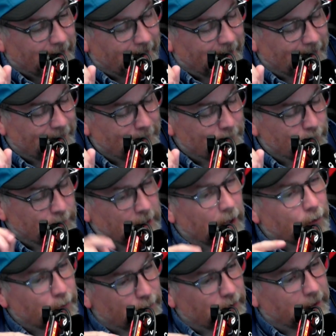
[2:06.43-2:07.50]
The
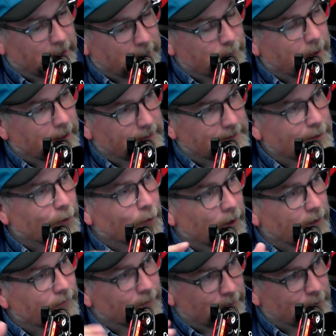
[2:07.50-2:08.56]
other thing he makes note
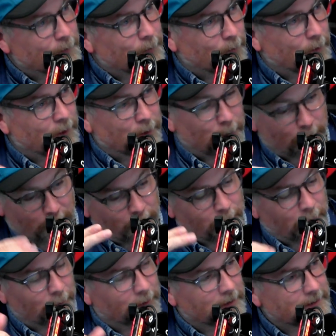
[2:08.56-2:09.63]
of, and when
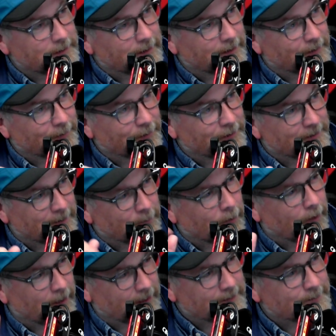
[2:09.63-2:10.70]
we were listening to it, you said,
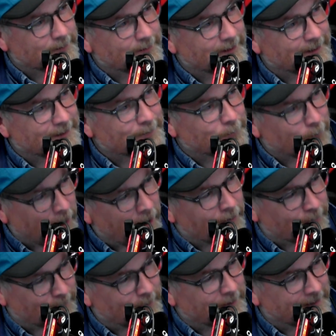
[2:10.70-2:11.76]
"Oh, it's
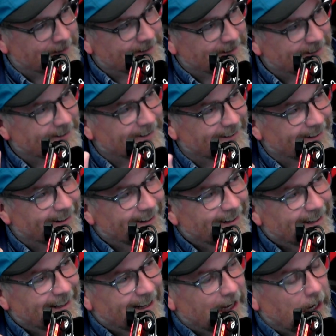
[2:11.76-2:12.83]
rough, but it's good."
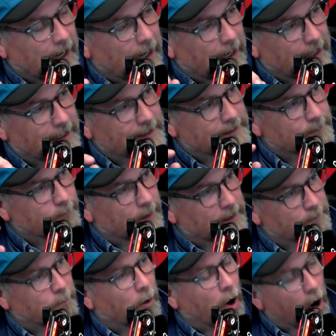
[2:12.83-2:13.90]
Mm-hmm.
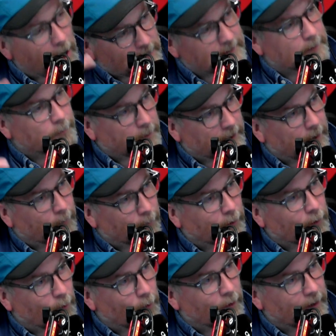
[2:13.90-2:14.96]
It's possibly a
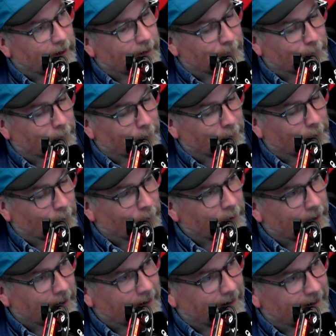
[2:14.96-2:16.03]
recording of a
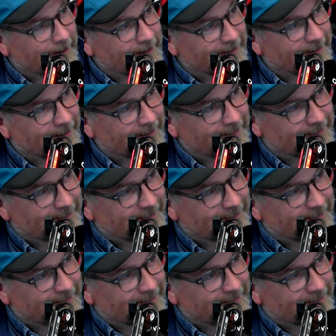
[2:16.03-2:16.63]
recording kind of thing.